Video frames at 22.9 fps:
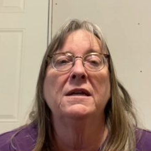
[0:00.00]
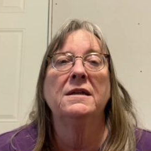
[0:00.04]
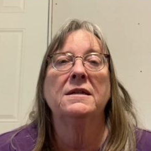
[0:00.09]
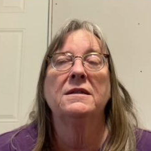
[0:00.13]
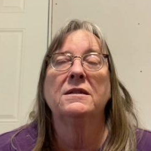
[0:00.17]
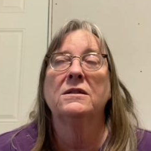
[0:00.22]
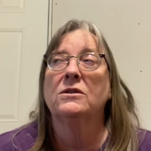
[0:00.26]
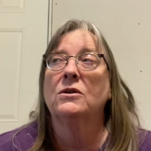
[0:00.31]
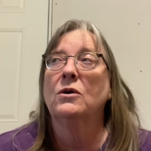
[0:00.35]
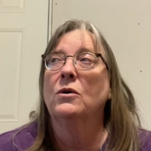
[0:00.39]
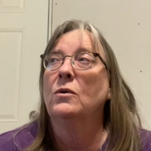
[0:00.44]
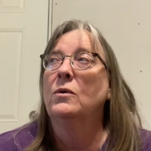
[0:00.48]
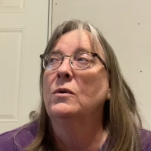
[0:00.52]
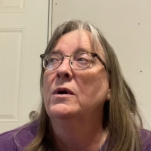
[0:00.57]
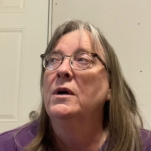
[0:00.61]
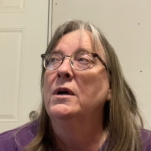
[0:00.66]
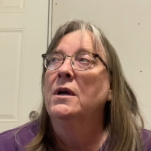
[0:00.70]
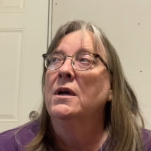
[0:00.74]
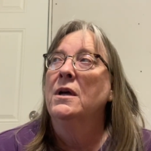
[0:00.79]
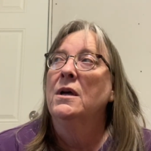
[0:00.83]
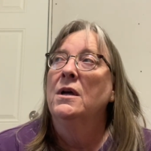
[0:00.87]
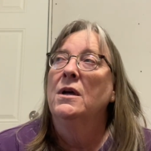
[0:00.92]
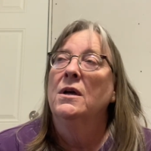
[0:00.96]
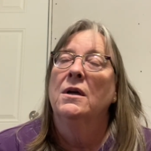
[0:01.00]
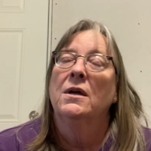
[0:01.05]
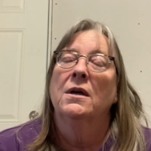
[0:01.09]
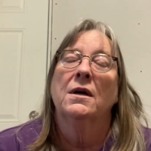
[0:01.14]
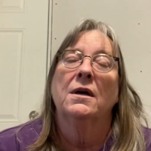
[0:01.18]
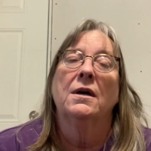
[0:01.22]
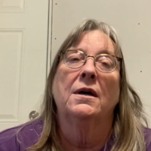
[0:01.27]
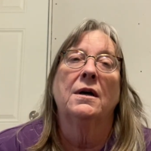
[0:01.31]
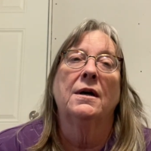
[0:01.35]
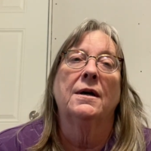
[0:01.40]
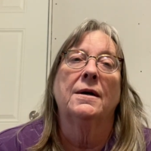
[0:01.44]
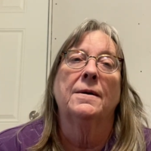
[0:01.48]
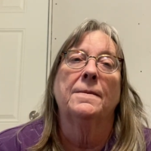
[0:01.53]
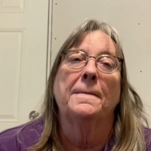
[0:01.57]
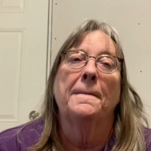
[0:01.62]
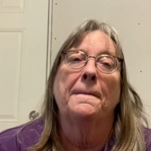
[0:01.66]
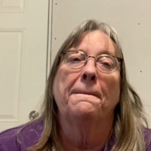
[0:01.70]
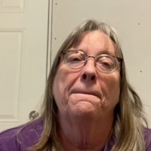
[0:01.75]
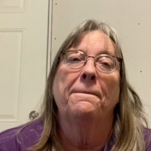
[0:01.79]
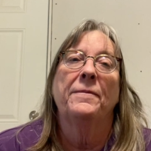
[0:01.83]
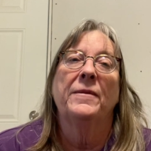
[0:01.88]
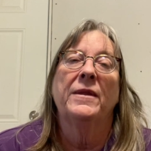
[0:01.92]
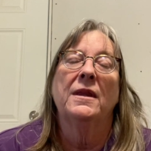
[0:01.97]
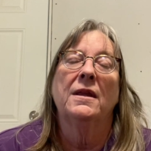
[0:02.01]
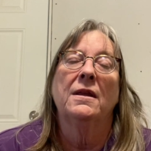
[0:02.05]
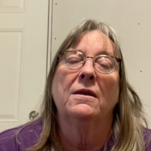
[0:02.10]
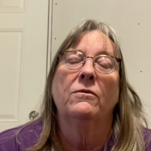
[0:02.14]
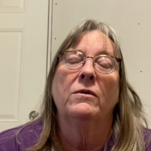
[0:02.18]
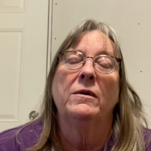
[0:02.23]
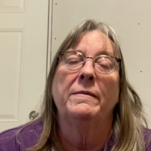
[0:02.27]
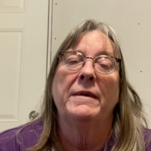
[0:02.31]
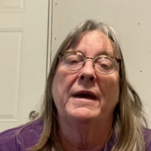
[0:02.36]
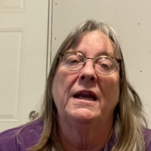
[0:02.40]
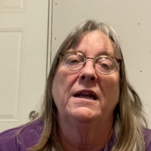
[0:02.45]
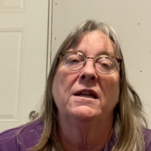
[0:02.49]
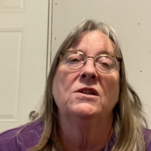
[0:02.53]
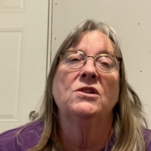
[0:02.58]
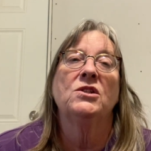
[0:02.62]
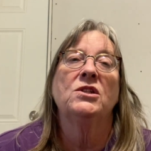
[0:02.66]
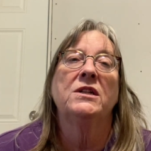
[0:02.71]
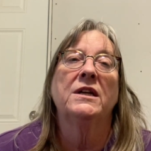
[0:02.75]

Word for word: So um, we managed